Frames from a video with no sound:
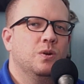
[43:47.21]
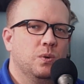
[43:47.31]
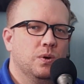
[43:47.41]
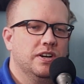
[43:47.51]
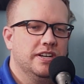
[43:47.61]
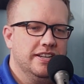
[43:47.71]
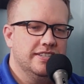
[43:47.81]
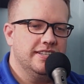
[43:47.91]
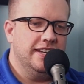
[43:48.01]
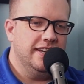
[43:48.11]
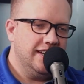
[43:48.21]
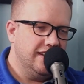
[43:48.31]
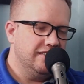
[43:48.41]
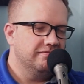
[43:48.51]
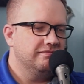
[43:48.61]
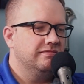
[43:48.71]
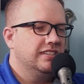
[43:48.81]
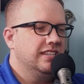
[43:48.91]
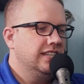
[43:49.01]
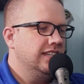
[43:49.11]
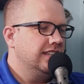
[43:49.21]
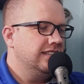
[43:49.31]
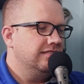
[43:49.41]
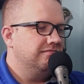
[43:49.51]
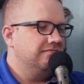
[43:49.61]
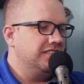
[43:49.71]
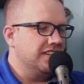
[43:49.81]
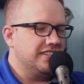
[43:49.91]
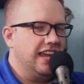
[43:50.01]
Or does he just